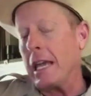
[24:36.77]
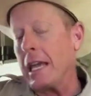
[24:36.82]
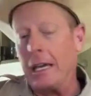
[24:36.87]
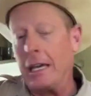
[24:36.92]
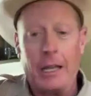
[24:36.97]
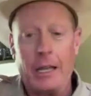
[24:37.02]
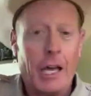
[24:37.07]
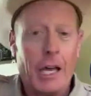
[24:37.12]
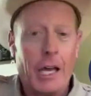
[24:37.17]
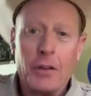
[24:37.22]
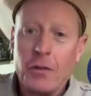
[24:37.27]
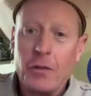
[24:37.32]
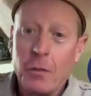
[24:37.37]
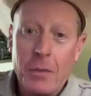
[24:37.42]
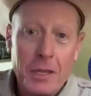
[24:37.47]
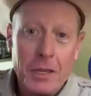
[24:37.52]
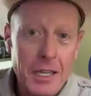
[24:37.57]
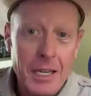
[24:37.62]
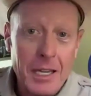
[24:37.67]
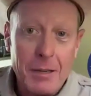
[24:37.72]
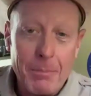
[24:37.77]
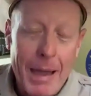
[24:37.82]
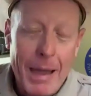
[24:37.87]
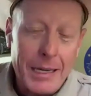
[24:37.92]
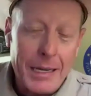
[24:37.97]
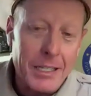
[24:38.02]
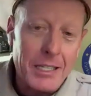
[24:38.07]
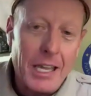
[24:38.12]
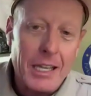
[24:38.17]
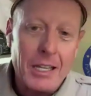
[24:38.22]
Hey, a lot of them, again,
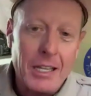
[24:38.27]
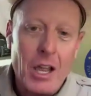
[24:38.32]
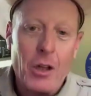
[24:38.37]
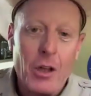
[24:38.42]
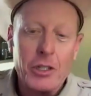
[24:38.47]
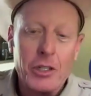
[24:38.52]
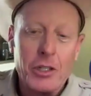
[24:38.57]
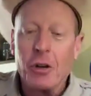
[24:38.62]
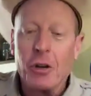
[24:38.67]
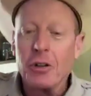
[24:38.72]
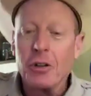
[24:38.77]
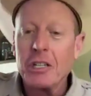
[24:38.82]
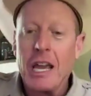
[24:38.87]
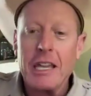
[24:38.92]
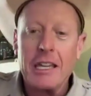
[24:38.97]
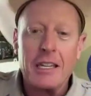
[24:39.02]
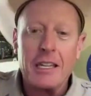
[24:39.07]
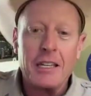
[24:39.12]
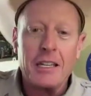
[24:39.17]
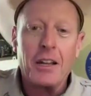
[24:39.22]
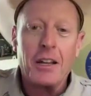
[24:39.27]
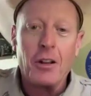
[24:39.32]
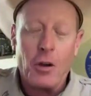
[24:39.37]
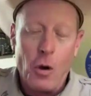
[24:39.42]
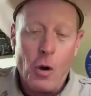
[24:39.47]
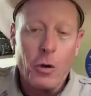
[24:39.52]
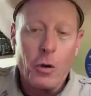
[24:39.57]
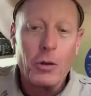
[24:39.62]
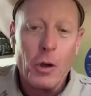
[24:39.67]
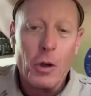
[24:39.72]
back to technology, are taking it
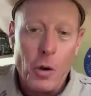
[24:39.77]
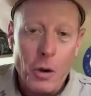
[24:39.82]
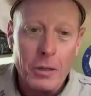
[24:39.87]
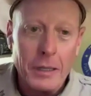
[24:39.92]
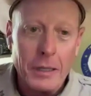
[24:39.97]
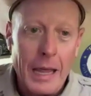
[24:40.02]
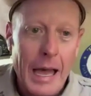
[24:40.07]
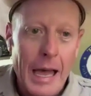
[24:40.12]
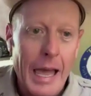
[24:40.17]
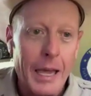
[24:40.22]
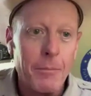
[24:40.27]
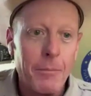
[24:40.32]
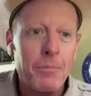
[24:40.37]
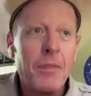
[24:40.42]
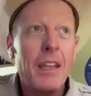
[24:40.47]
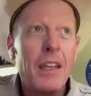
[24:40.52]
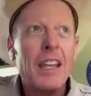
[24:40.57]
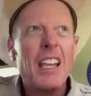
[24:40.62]
on online.